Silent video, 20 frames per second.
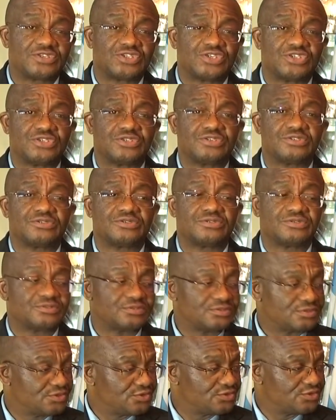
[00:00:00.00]
afternoon,
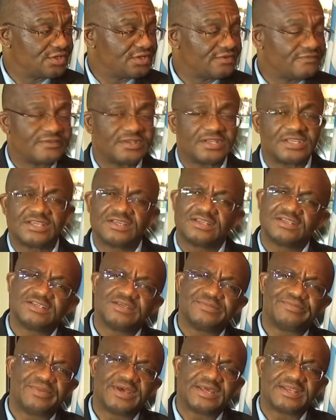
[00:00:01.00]
good evening,
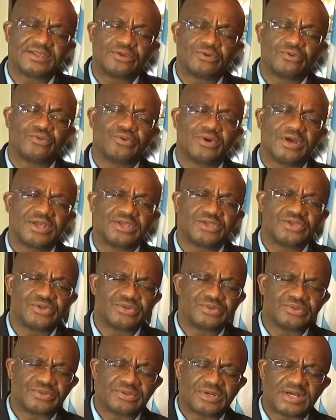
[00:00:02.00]
depending where
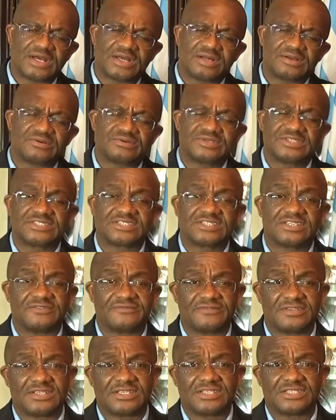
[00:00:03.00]
you are
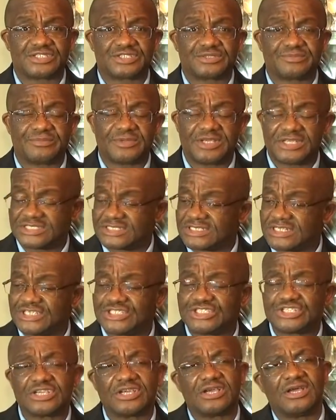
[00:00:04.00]
receiving this
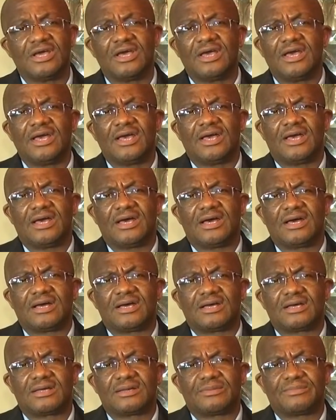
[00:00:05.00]
message.
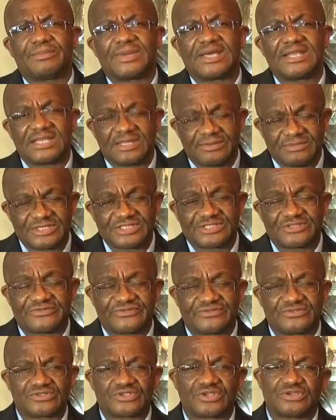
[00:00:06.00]
My name is
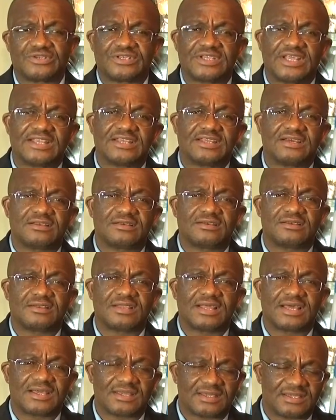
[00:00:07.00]
Fonton Daniel.
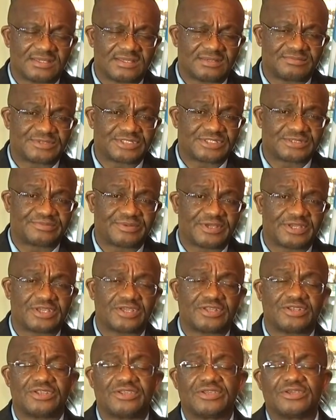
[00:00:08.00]
I am
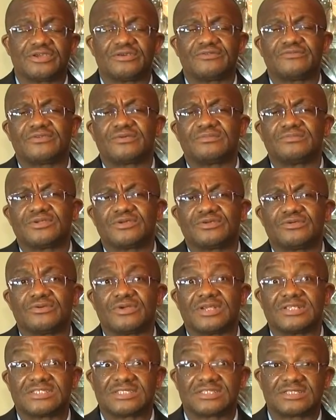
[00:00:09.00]
speaking here from the
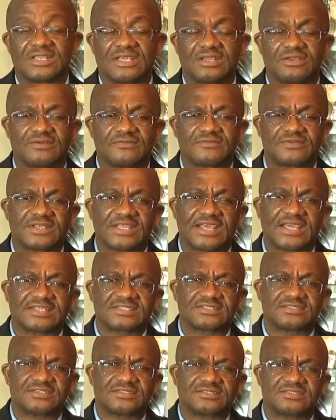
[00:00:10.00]
great state of
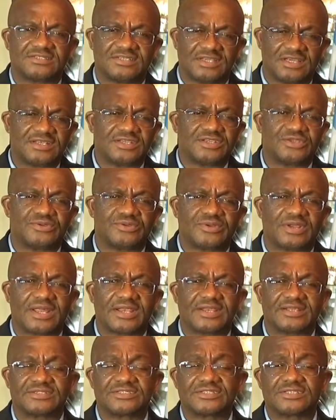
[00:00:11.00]
Texas, here in the
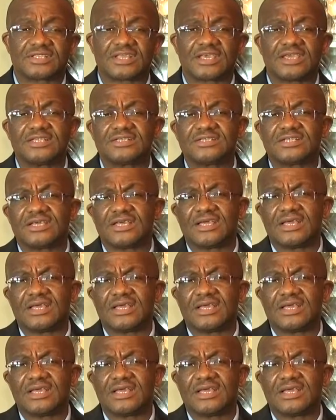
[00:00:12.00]
United States.